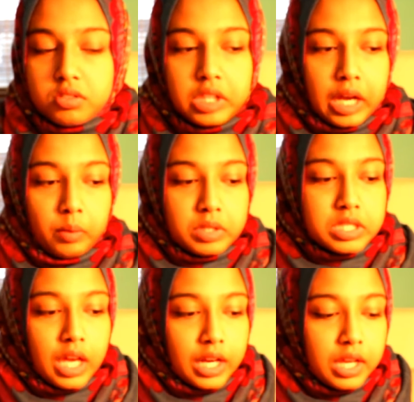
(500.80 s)
that one
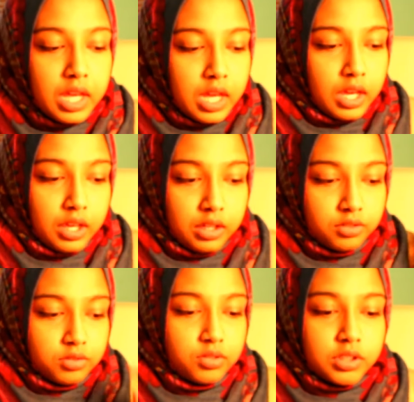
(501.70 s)
side,
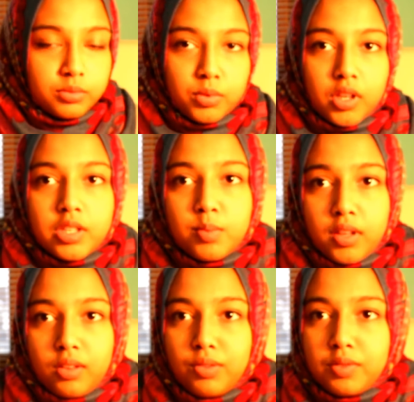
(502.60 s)
and well, I
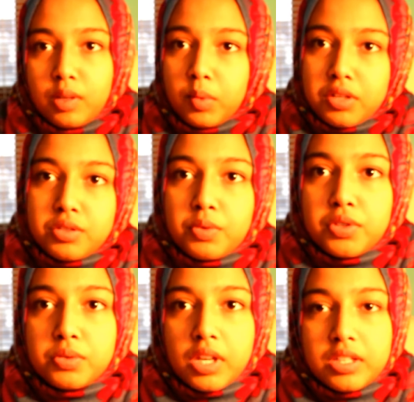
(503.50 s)
spent like 15 minutes doing
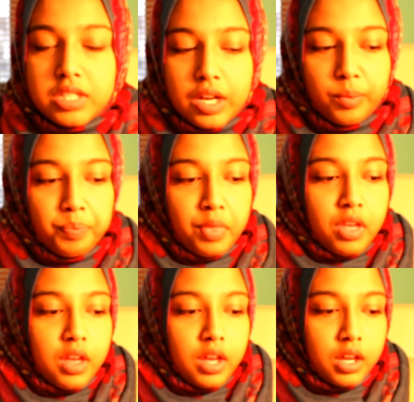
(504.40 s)
two sides now.
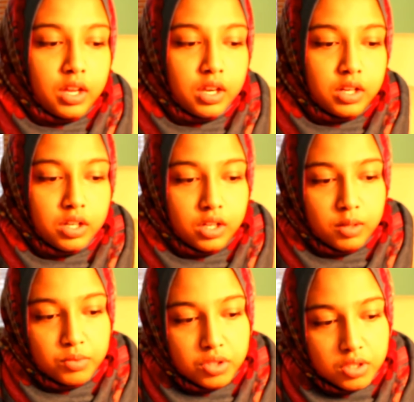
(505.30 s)
And
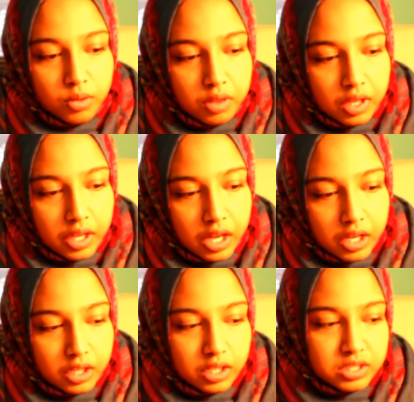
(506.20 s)
just know that,
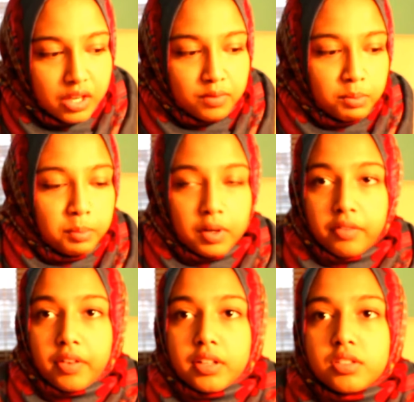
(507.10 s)
yeah, it doesn't have to be
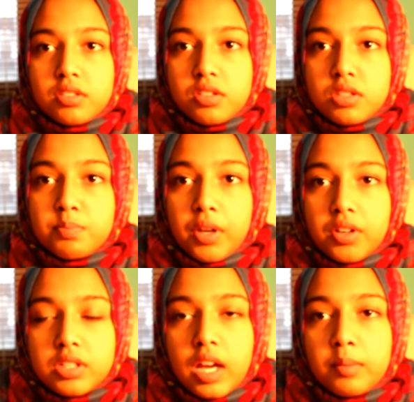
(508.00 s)
perfect. Just spend
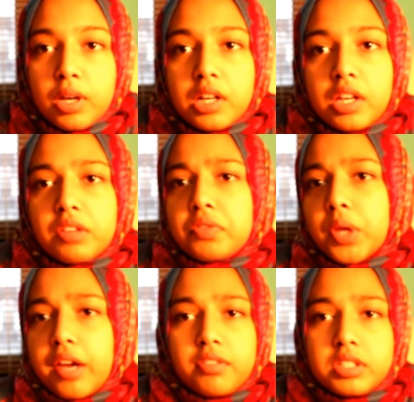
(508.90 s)
your time on it if
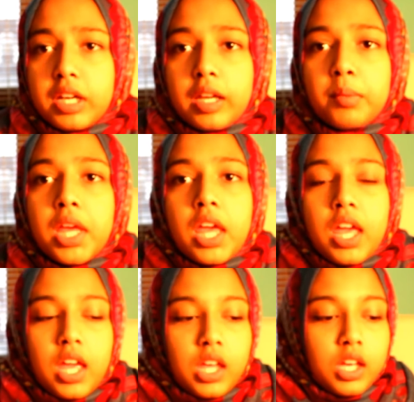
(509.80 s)
you have the time,
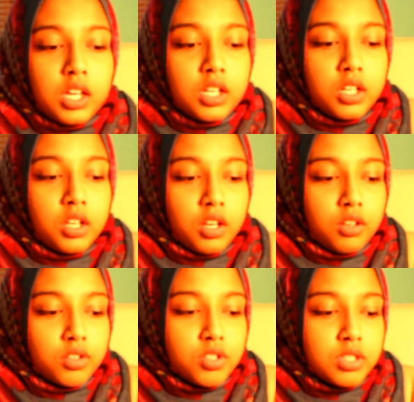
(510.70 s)
and
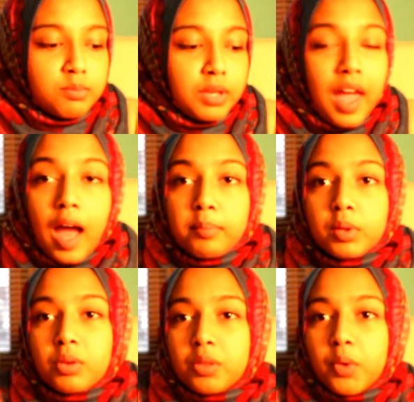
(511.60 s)
just be
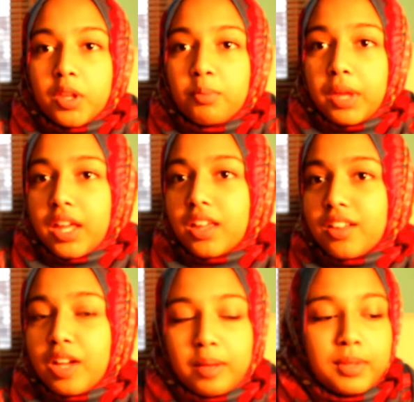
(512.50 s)
happy with what you
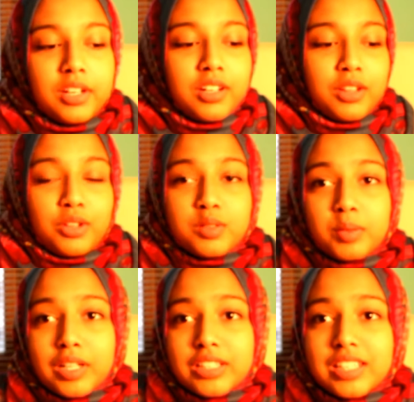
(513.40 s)
make. I mean, it looks
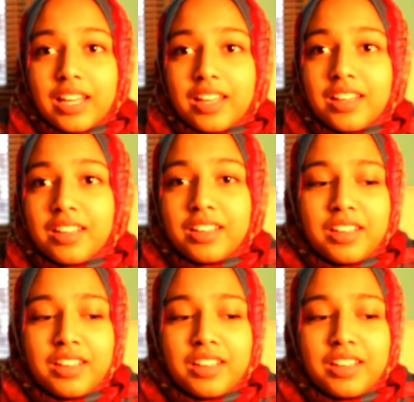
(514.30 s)
pretty sick.